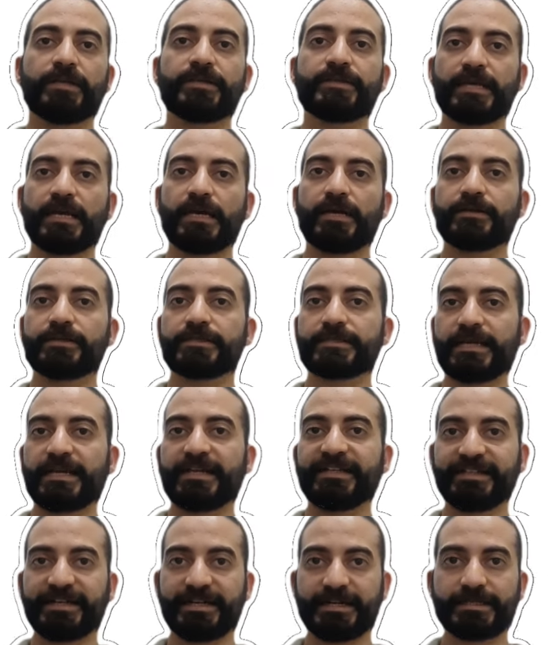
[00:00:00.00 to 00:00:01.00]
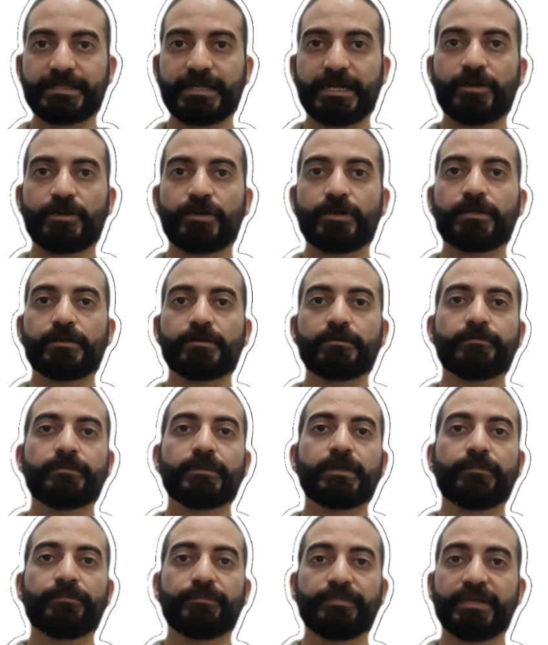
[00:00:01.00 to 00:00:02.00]
I is interest earned,
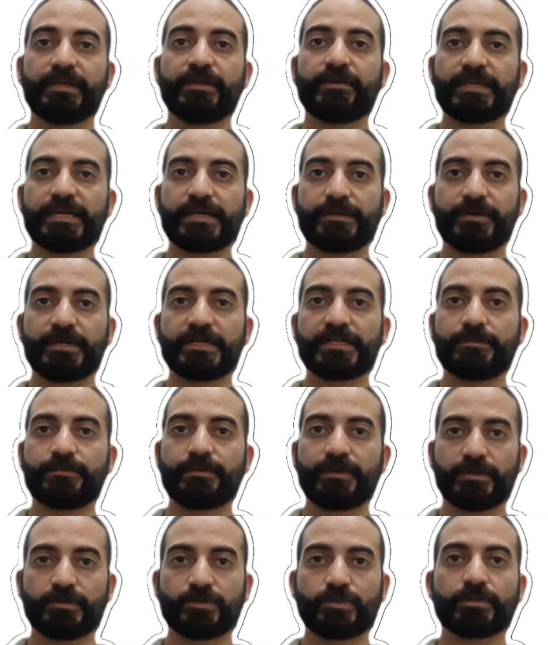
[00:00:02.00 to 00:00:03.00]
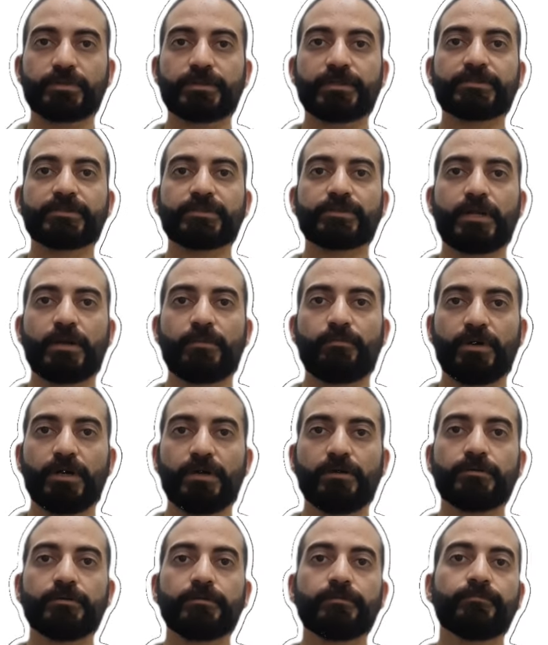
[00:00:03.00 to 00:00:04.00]
P principal or starting
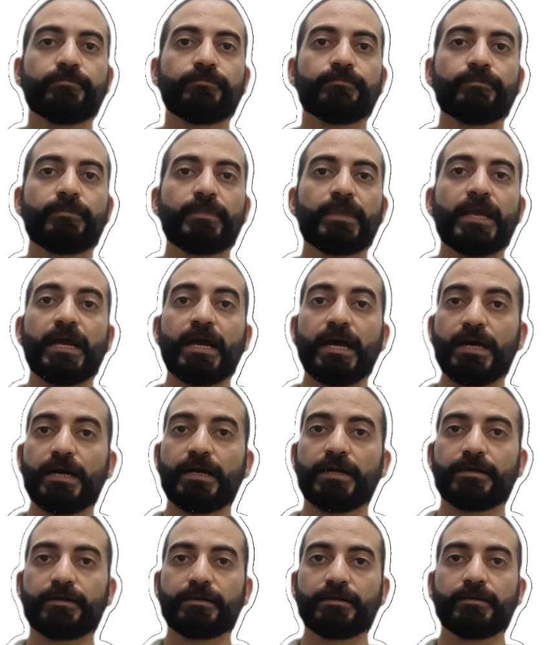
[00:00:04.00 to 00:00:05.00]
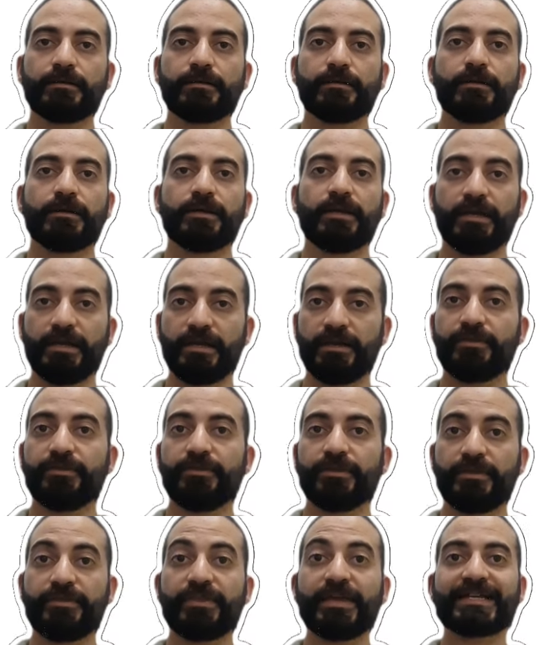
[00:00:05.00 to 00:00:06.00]
amount, R
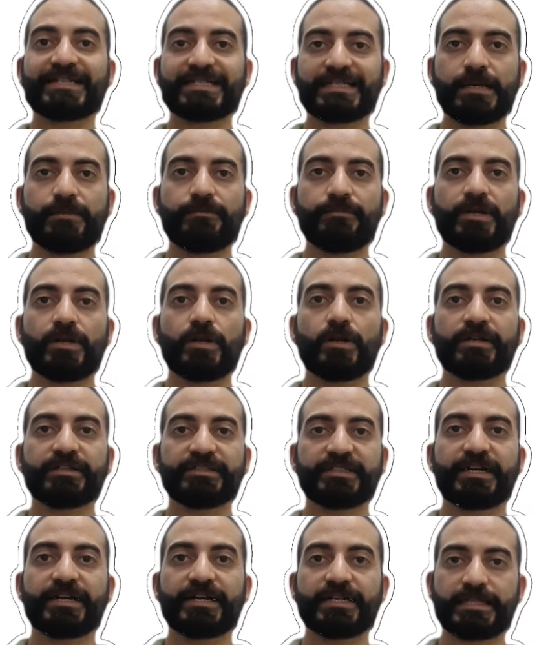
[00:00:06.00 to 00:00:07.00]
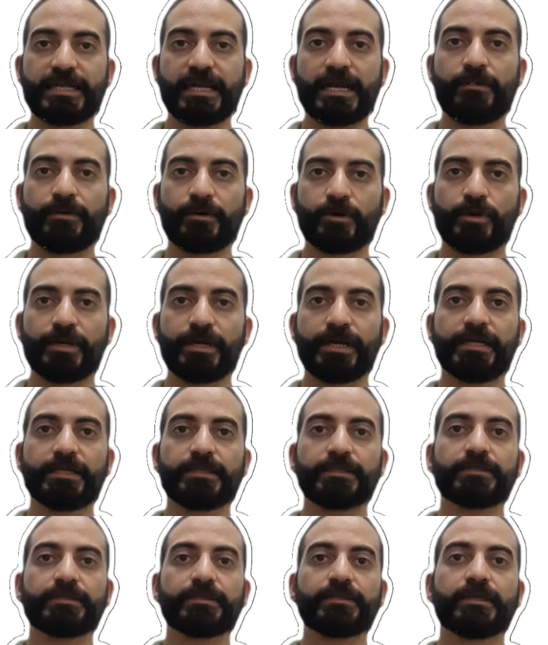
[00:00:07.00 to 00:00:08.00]
is the simple interest
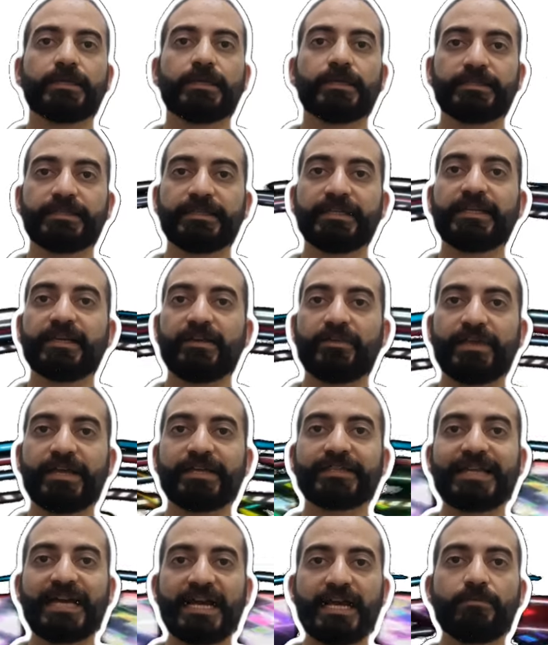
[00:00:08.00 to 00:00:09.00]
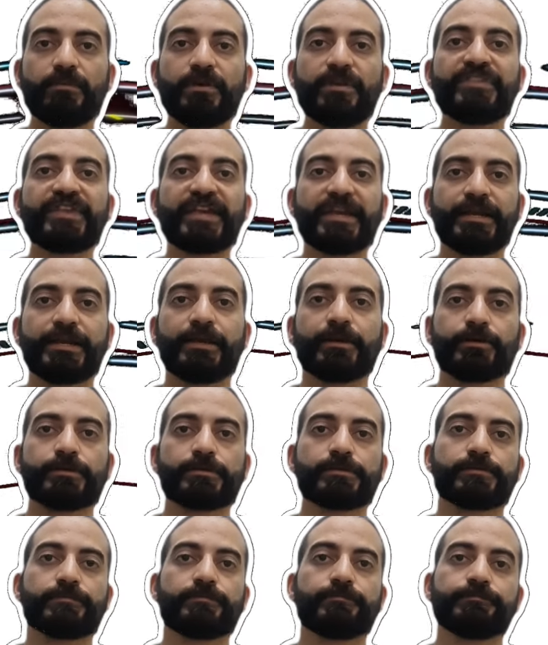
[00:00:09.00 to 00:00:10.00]
rate, T is the time in
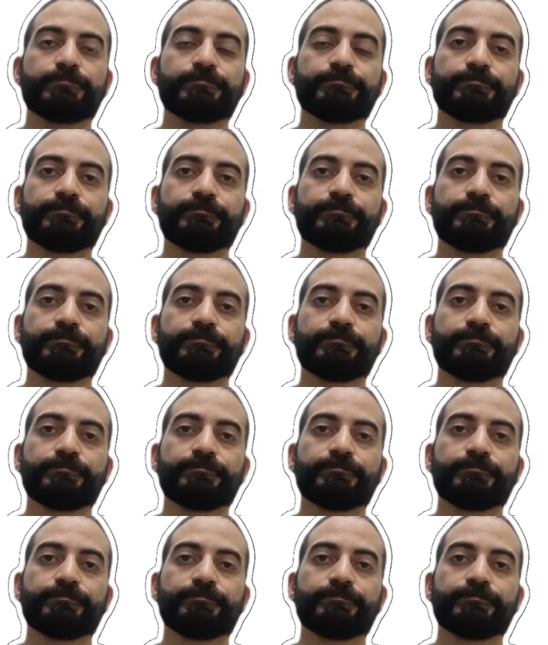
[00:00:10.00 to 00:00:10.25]
years.